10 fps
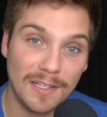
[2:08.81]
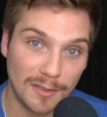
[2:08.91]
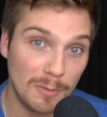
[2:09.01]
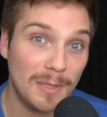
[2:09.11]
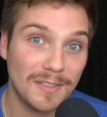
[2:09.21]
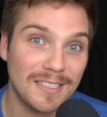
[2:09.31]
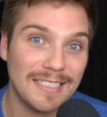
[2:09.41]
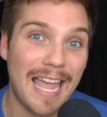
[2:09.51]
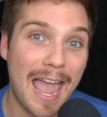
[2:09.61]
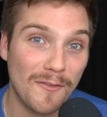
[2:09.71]
So you'd be able to
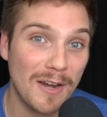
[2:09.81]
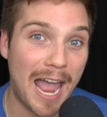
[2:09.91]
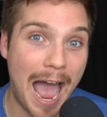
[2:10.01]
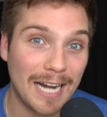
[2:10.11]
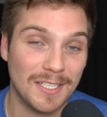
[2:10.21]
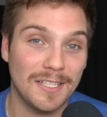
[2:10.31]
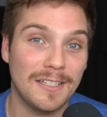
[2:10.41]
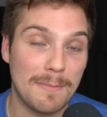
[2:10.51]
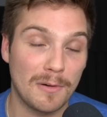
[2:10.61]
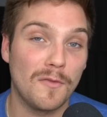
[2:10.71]
see every action
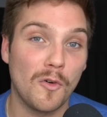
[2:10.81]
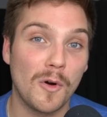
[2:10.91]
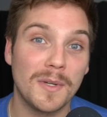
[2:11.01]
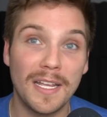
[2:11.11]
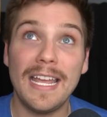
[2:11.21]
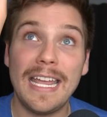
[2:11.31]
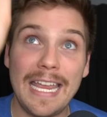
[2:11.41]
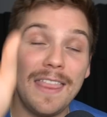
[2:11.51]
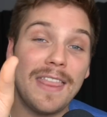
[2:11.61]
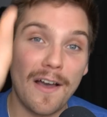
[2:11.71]
they performed
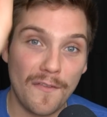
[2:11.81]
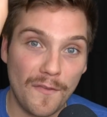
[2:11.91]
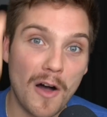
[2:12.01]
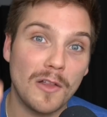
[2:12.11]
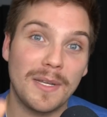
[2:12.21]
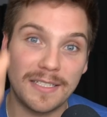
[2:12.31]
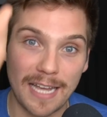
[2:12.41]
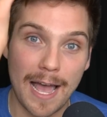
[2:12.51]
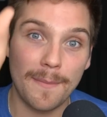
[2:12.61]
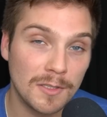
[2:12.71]
in that following
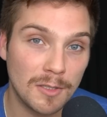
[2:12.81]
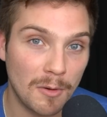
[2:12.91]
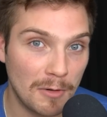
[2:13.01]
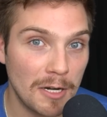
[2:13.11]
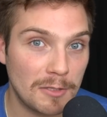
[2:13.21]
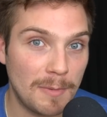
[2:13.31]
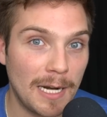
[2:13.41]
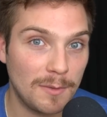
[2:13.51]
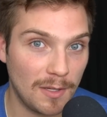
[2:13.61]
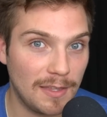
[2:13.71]
tab. So in
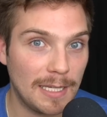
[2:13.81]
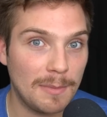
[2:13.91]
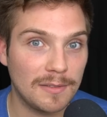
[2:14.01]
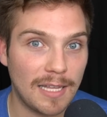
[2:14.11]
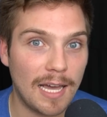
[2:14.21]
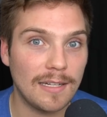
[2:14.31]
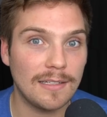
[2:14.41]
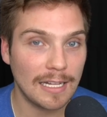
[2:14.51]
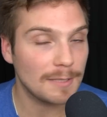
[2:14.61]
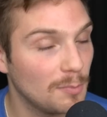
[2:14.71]
retrospect, when you think about
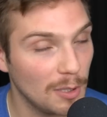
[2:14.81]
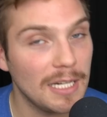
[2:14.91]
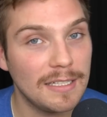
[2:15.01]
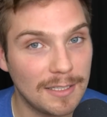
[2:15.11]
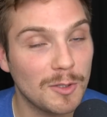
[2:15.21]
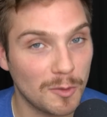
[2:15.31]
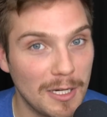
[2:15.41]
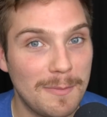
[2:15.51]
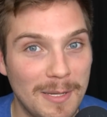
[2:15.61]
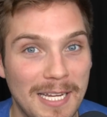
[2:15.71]
that, that's pretty
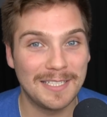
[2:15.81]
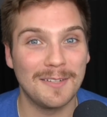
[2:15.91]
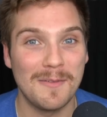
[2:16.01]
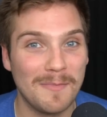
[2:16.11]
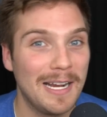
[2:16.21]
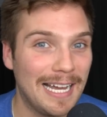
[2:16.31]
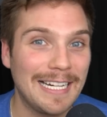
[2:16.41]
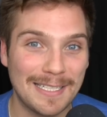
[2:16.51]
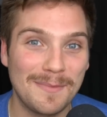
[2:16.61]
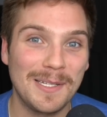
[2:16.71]
creepy. So it might
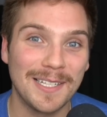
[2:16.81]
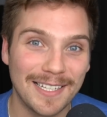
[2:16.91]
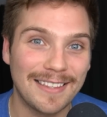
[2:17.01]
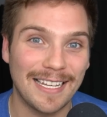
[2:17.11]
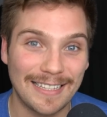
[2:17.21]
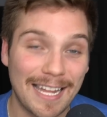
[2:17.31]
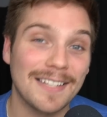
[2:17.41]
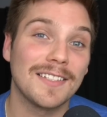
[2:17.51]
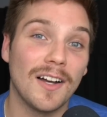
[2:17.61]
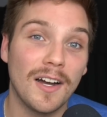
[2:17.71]
actually be a good thing that
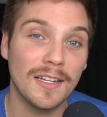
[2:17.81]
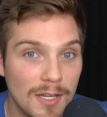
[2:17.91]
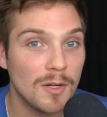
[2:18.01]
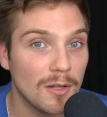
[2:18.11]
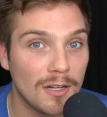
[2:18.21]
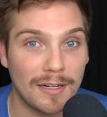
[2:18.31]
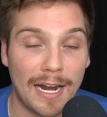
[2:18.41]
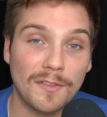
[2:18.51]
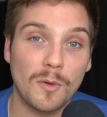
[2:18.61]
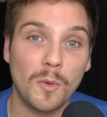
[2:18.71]
it's gone. You no longer
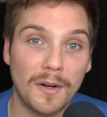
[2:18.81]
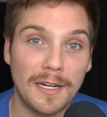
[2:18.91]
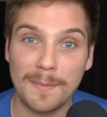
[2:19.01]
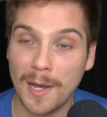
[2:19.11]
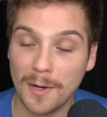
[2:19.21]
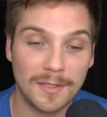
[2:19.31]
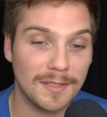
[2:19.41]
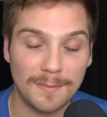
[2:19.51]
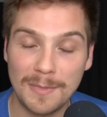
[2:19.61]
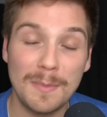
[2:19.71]
have to worry
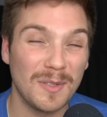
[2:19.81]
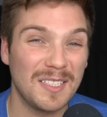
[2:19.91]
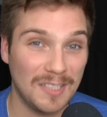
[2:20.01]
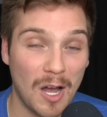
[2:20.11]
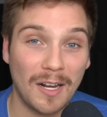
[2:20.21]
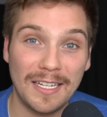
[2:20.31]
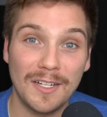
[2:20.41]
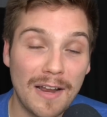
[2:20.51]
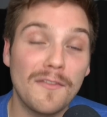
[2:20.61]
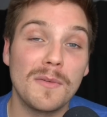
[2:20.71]
about people stalking
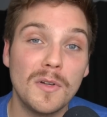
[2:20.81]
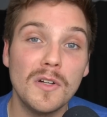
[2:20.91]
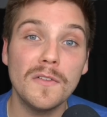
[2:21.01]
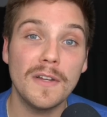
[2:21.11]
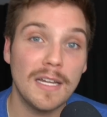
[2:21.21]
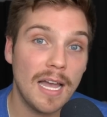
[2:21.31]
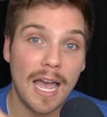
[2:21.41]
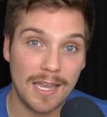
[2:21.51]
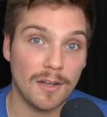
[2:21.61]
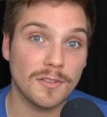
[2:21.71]
your every move.
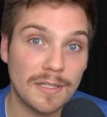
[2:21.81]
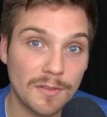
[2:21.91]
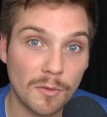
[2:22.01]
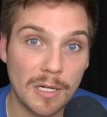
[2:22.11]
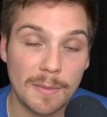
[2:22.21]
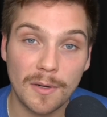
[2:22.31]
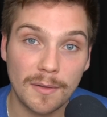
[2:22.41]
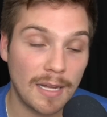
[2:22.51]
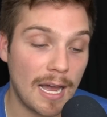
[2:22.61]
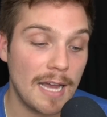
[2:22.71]
You also don't have to worry about
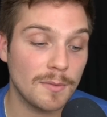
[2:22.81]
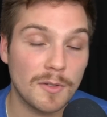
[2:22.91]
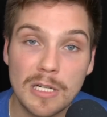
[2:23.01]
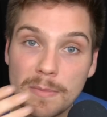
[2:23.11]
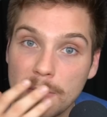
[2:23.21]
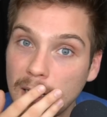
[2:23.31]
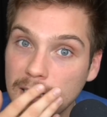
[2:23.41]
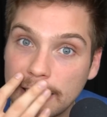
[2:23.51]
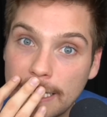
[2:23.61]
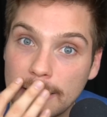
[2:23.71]
guys with creepy
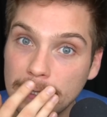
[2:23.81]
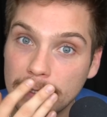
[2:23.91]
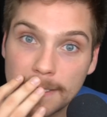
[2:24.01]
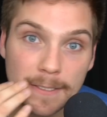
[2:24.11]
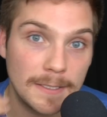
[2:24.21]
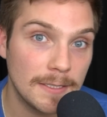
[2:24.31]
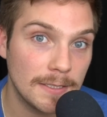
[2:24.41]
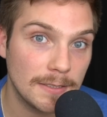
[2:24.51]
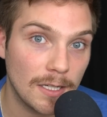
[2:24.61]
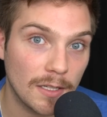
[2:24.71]
mustaches
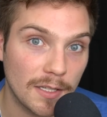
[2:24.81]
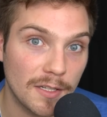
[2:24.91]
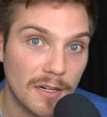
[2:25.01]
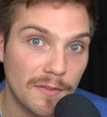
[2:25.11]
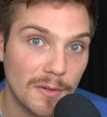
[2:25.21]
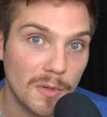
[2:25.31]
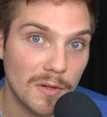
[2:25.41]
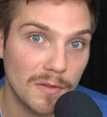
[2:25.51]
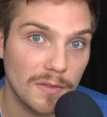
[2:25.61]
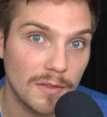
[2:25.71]
stalking your every
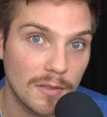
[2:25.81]
move.